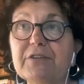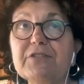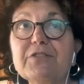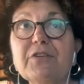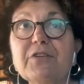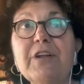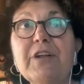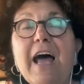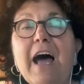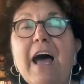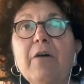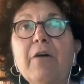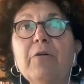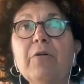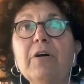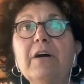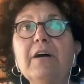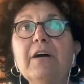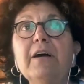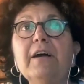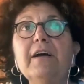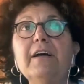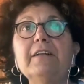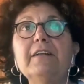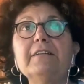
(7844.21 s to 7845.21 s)
So now
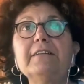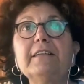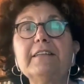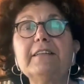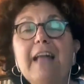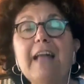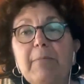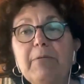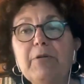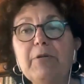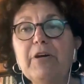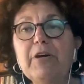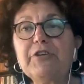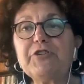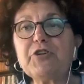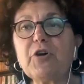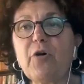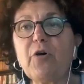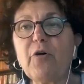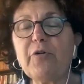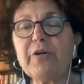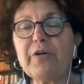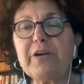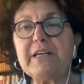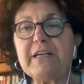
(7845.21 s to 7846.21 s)
the
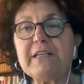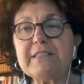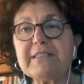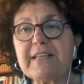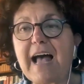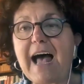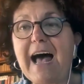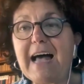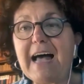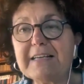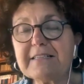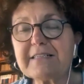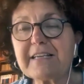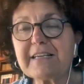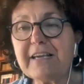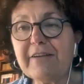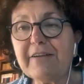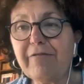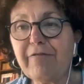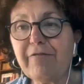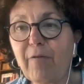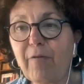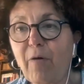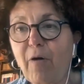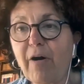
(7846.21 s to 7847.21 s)
WHO is asking
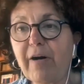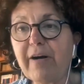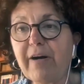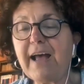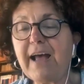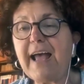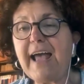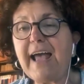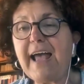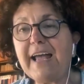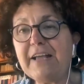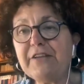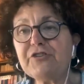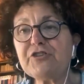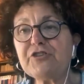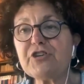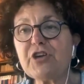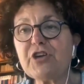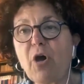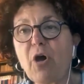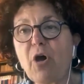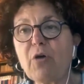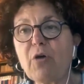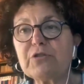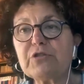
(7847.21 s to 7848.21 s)
for
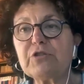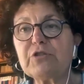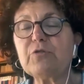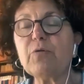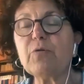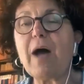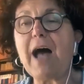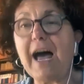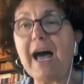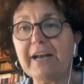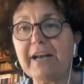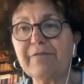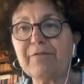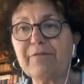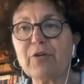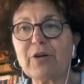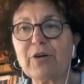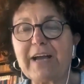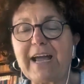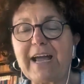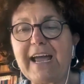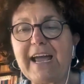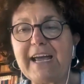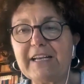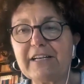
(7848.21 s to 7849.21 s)
NGOs to
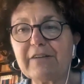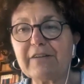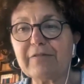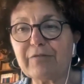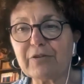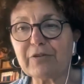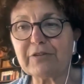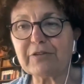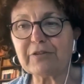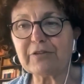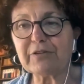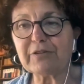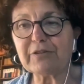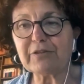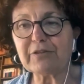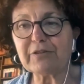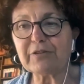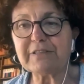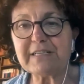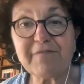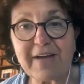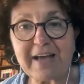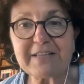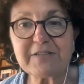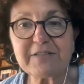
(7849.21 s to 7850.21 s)
advocate for this
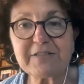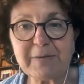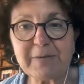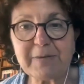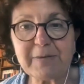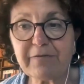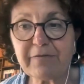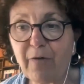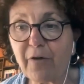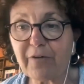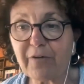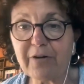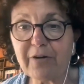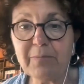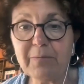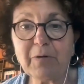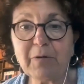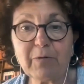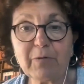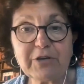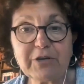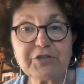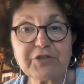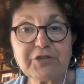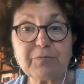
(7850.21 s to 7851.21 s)
investment forum,
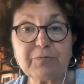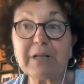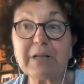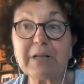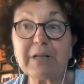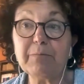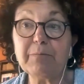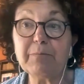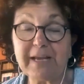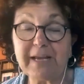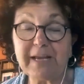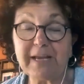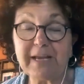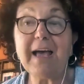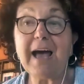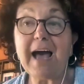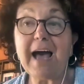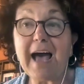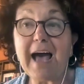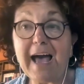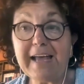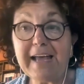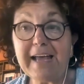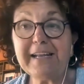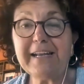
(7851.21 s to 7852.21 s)
which will be
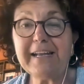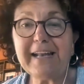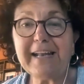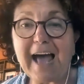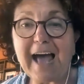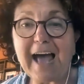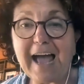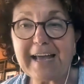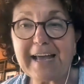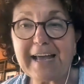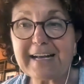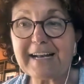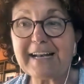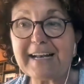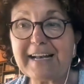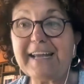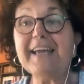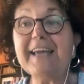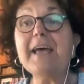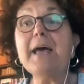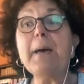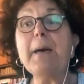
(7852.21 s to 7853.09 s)
highly likely